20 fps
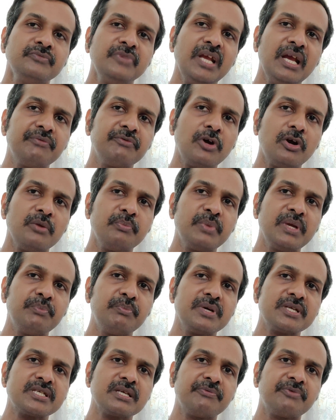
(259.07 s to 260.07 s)
We have got
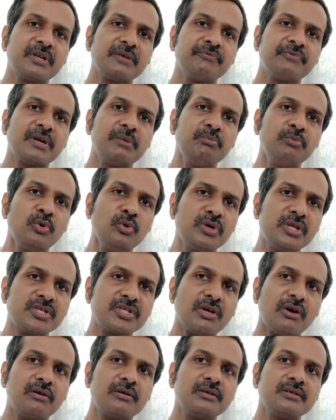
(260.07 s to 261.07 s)
people suffering from mood
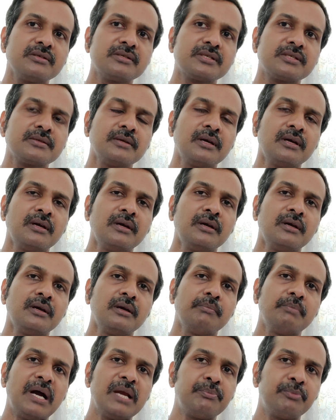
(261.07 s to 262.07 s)
disorders,
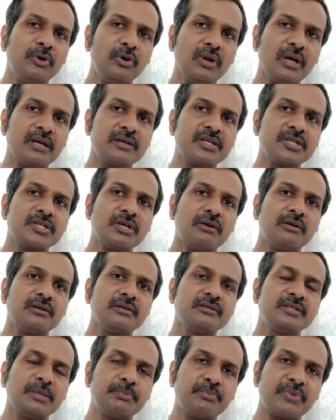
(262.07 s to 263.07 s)
bipolar
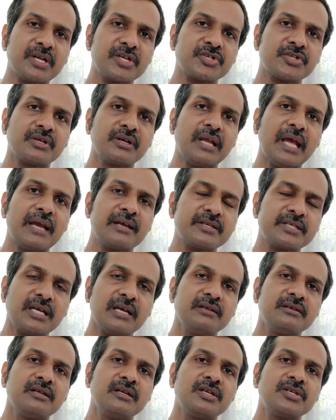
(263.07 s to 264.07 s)
disorder, depression,
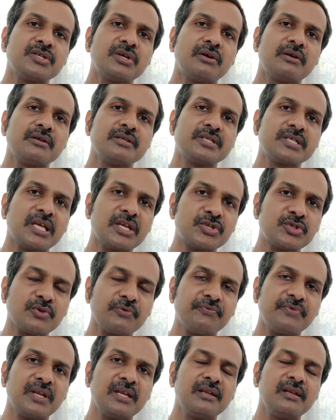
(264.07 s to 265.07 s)
anxiety disorder,
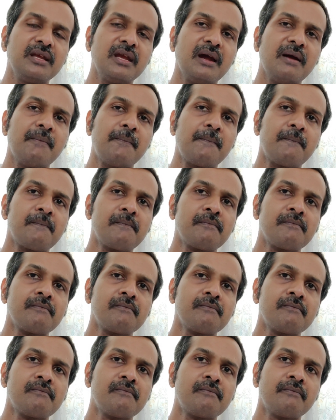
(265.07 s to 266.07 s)
schizophrenia,
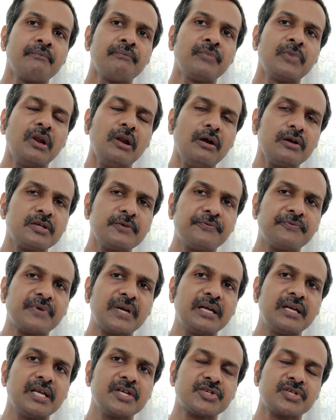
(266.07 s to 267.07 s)
lot of
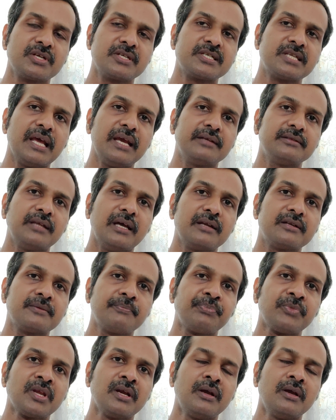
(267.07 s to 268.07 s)
conditions like
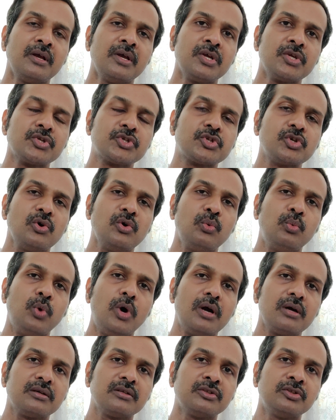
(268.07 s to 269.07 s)
that. So
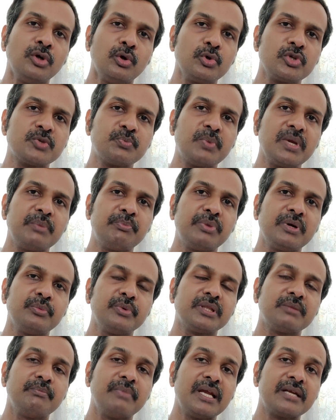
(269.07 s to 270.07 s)
what those people
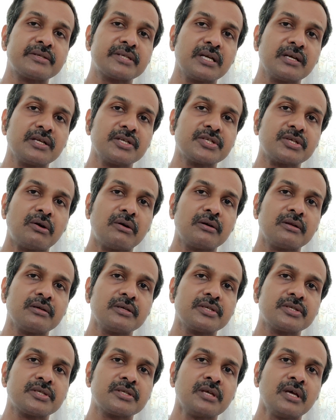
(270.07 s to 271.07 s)
with mental
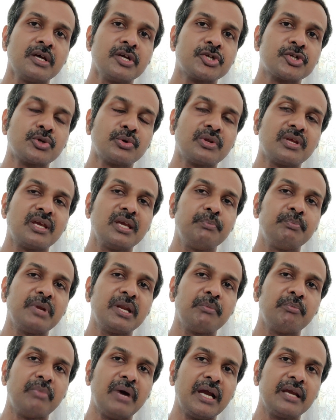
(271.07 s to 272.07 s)
disorders should keep
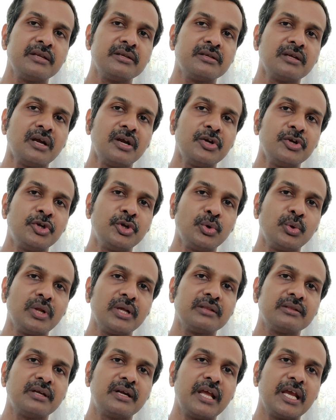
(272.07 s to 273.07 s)
in mind
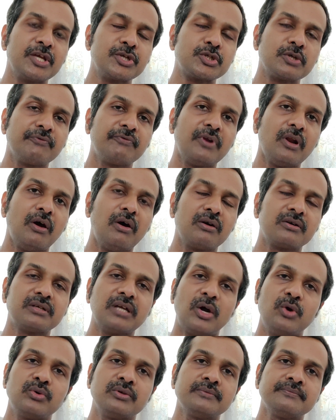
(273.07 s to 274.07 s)
during the days of
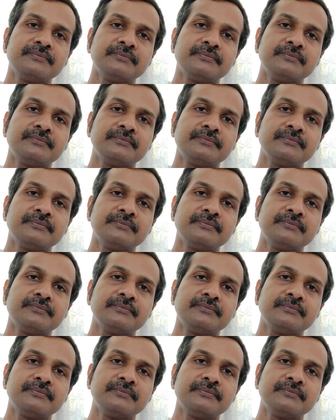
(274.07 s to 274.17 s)
lockdown.